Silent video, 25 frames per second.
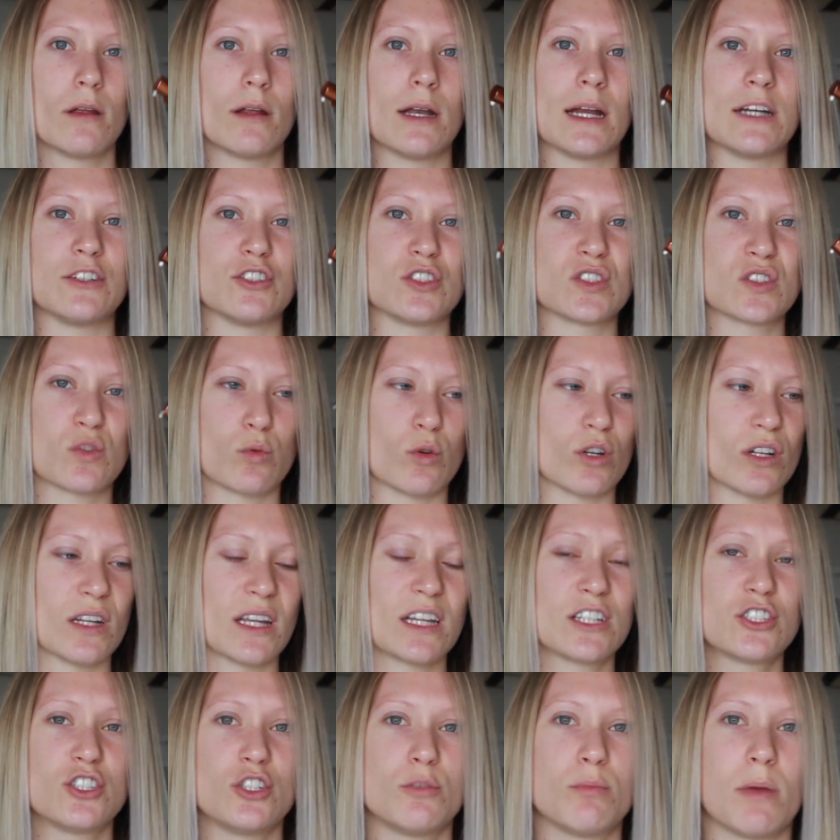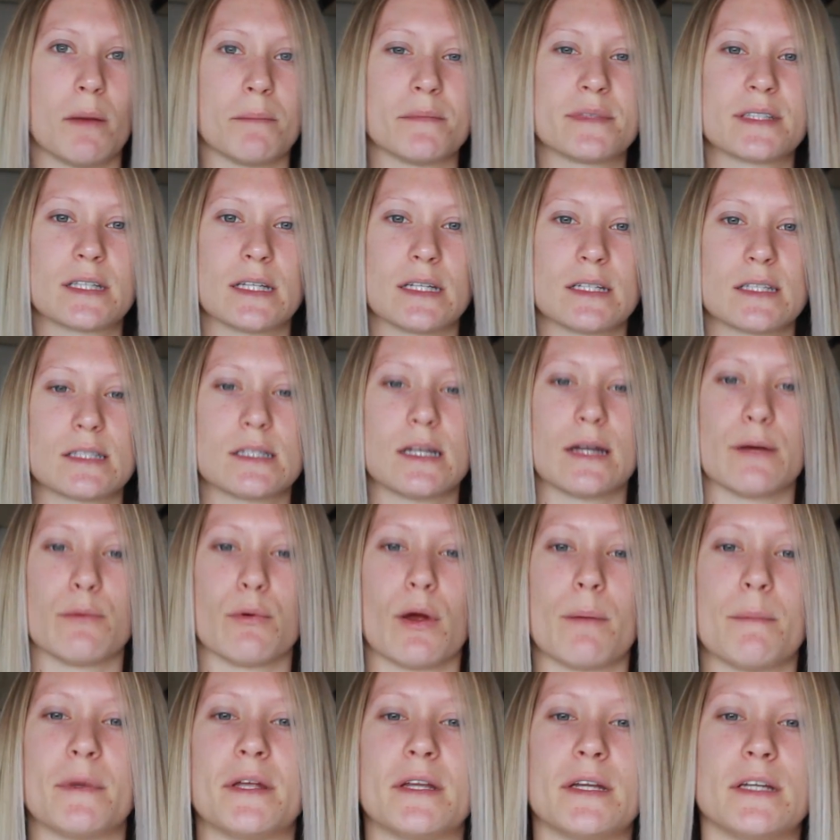and I just squirt like 2 pumps of this and I
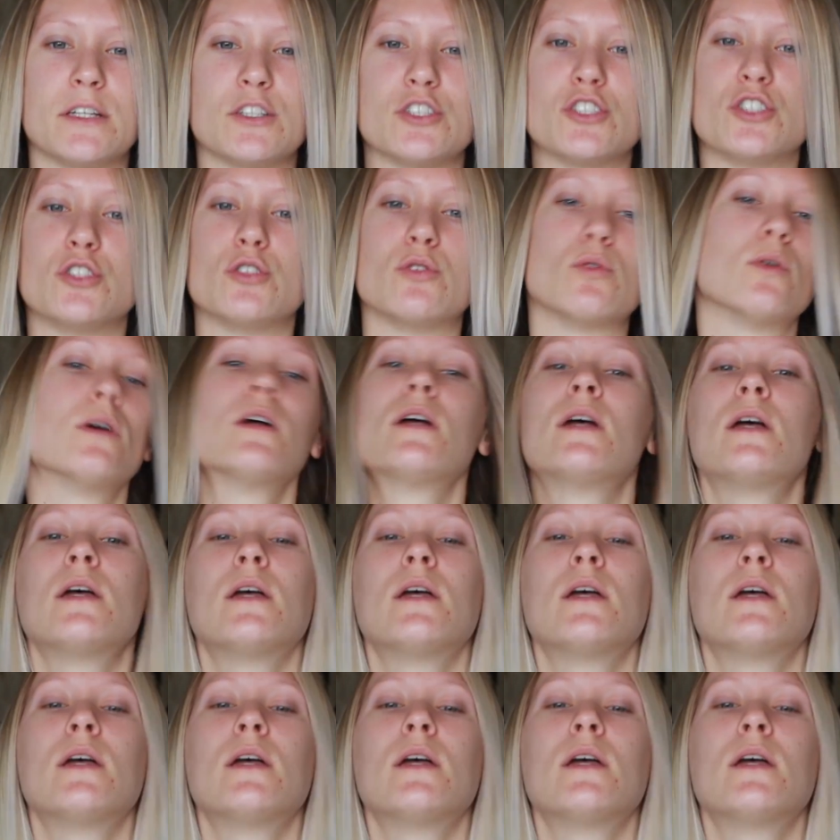rub it into